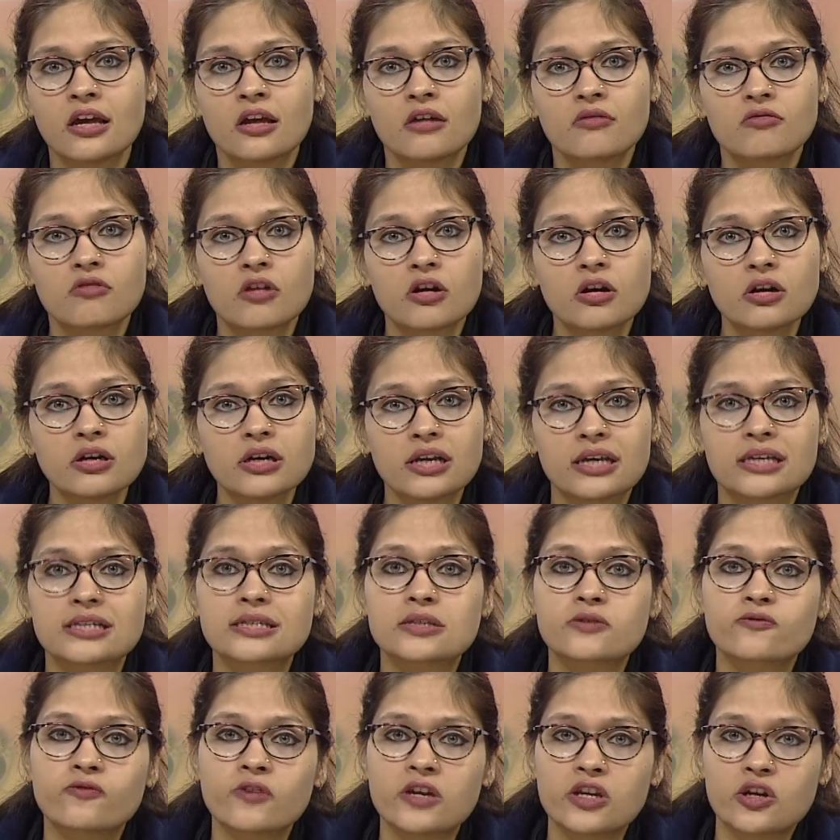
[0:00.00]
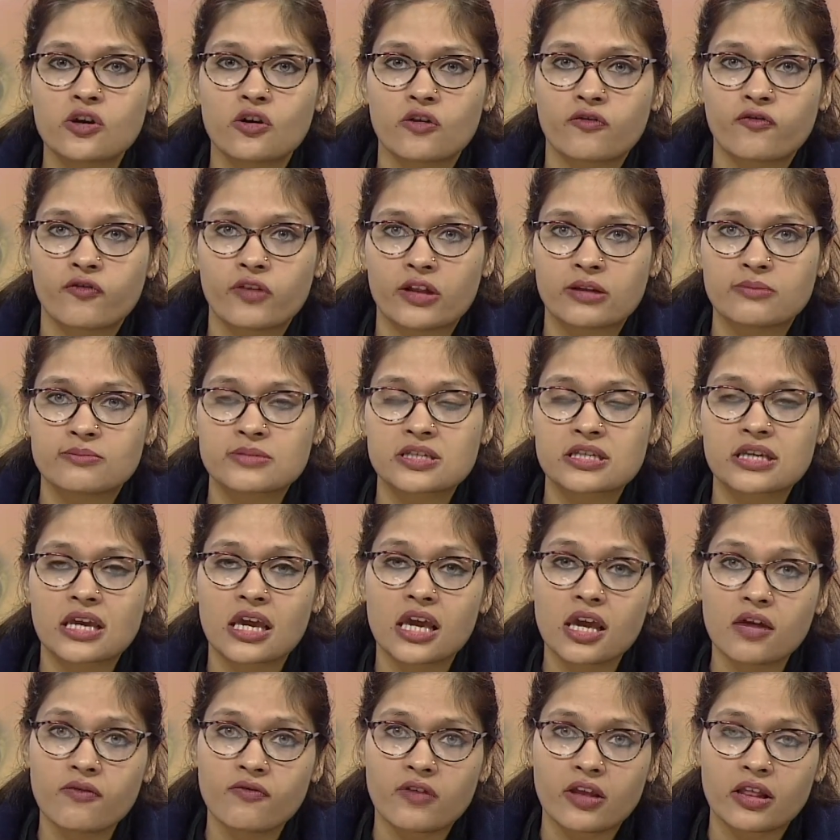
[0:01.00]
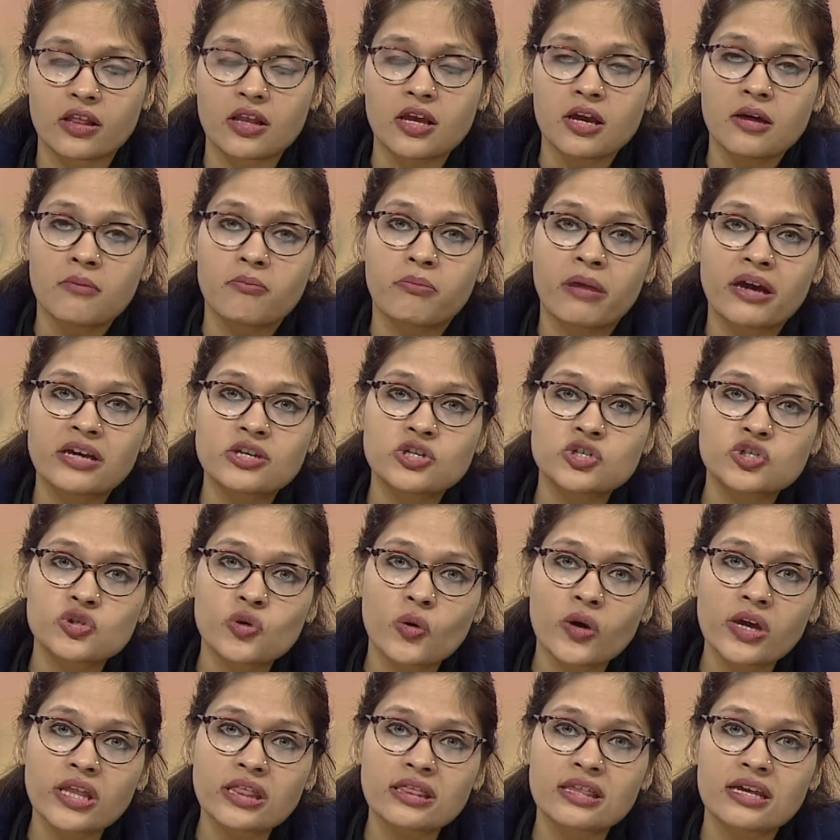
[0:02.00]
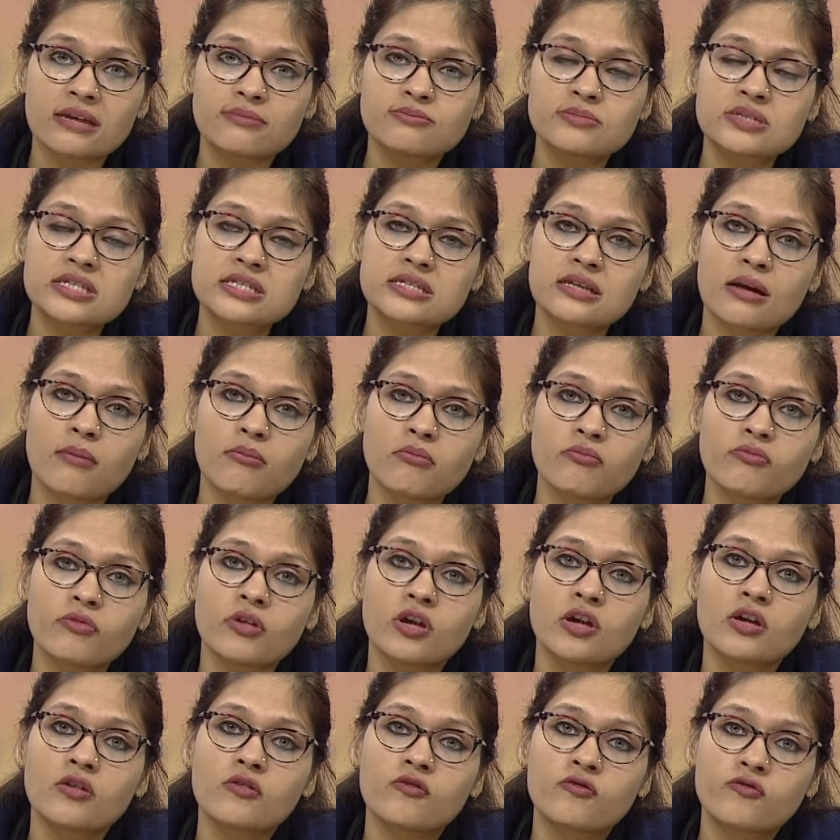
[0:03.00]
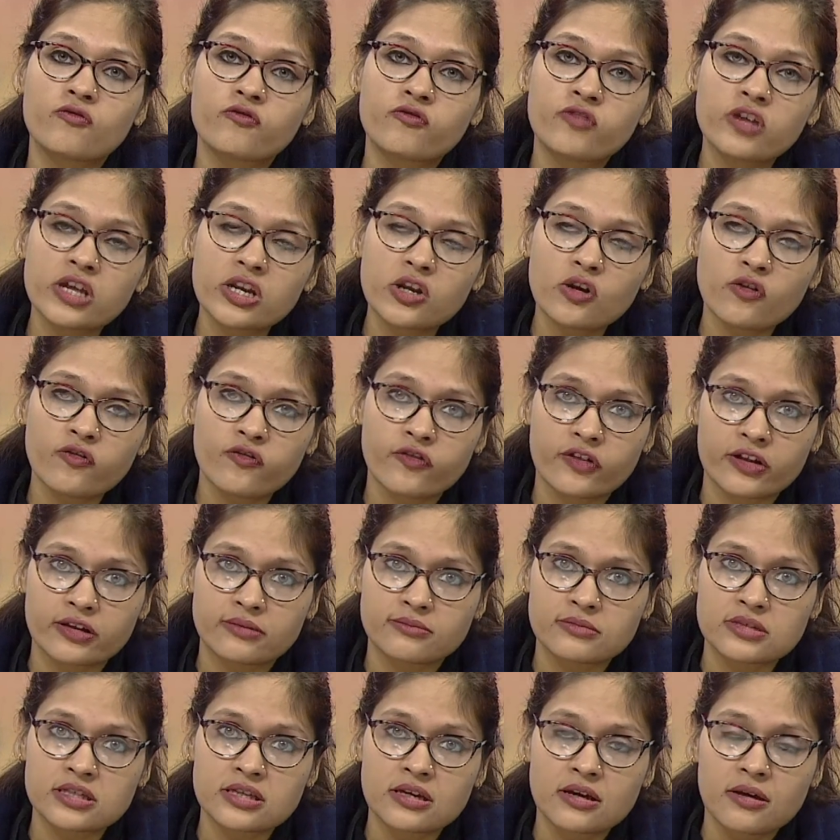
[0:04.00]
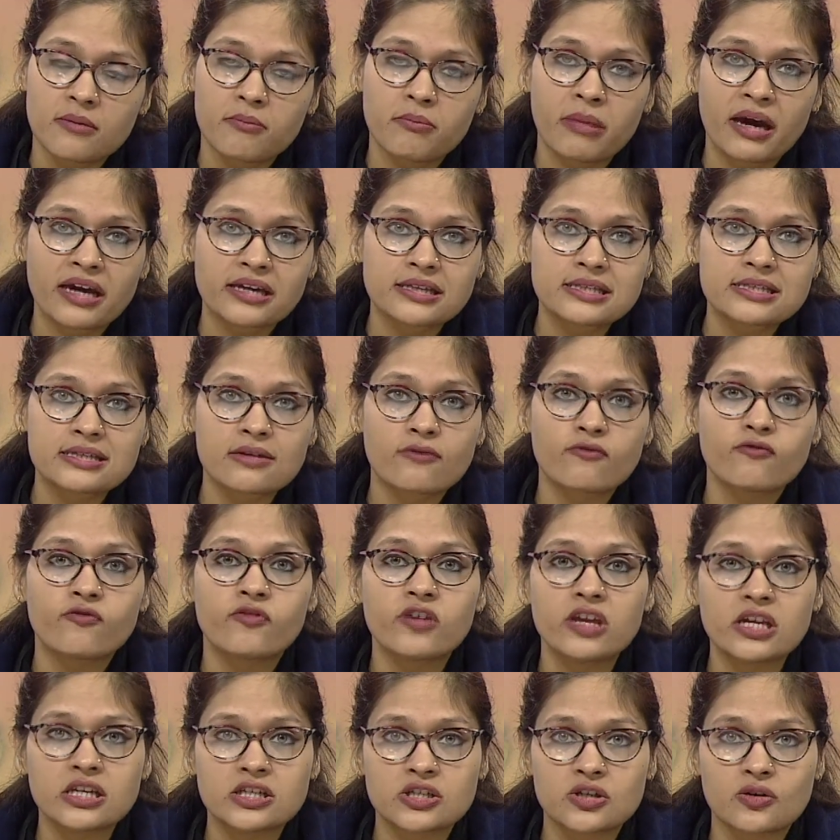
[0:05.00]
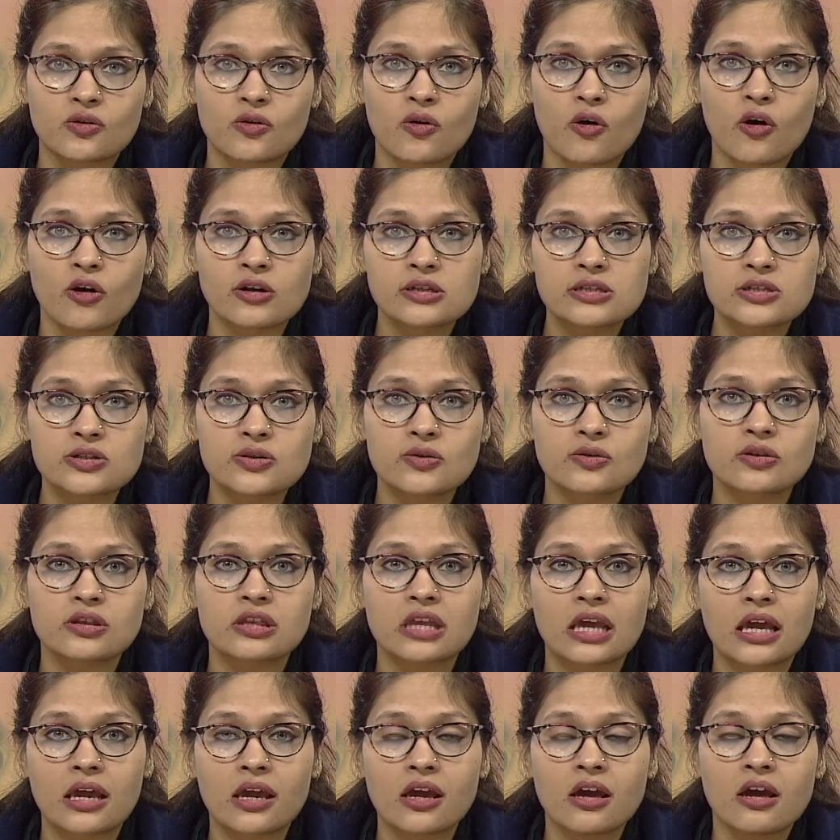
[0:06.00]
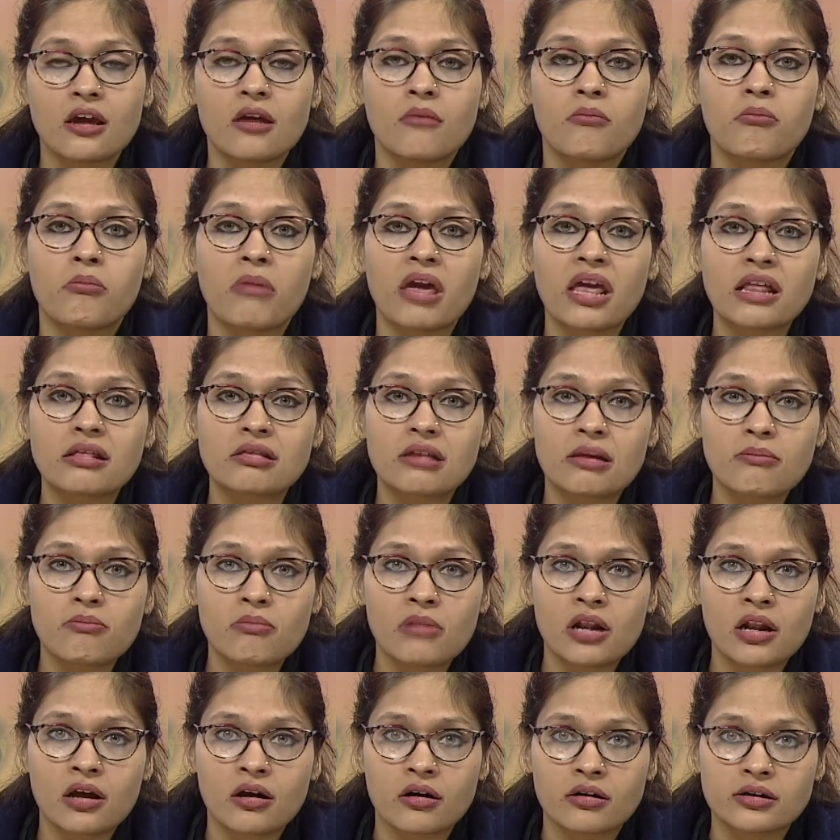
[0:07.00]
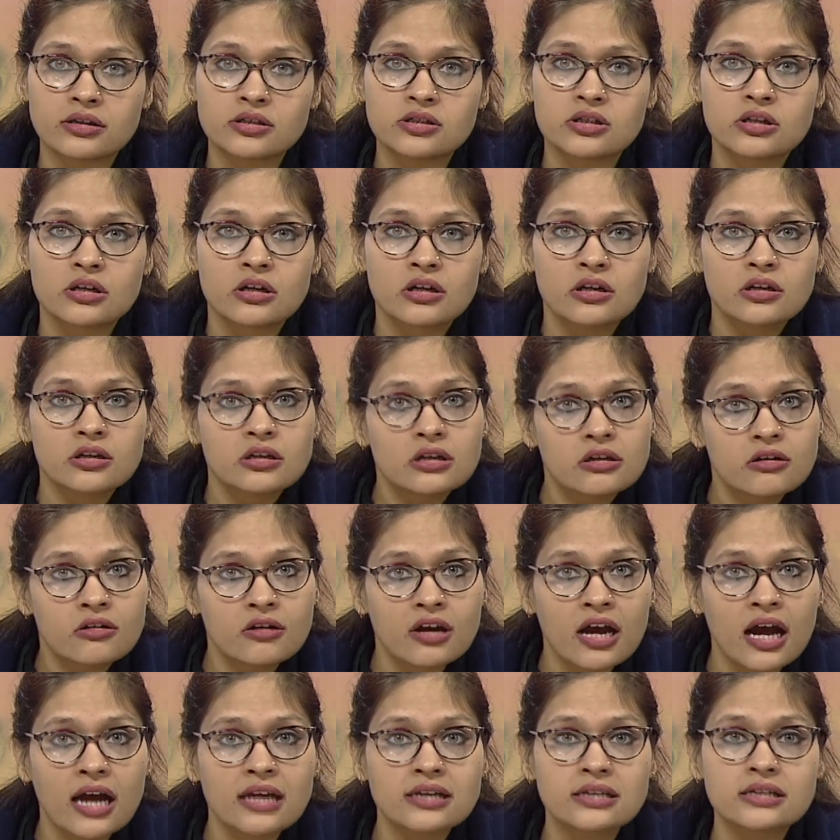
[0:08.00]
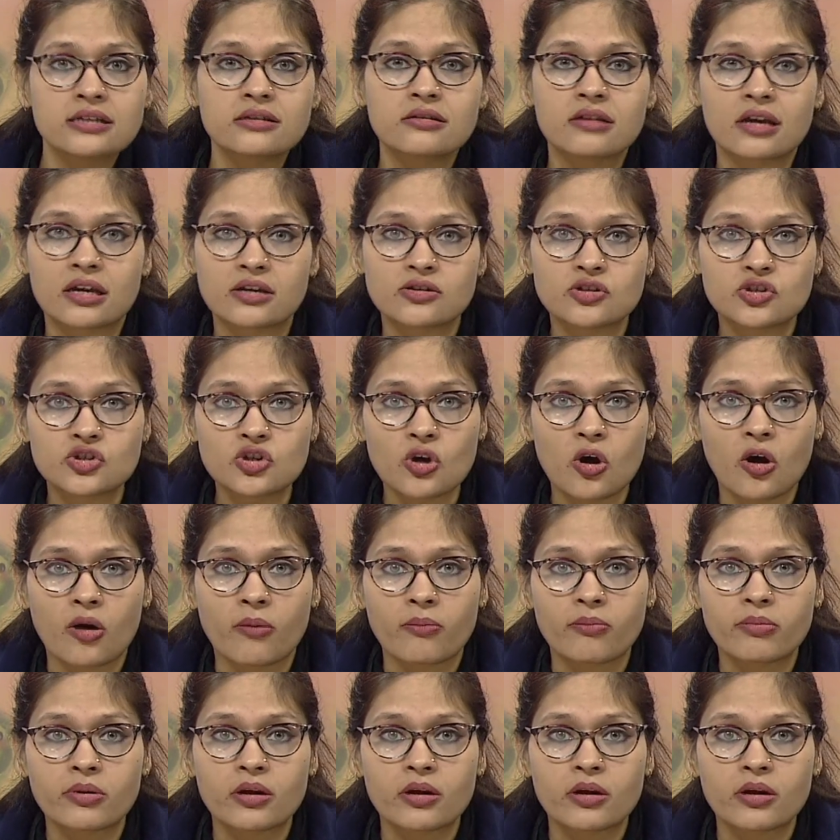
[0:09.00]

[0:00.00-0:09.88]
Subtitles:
Third is video films, even by showing them some video films, by some video, also they make them learn regarding their job.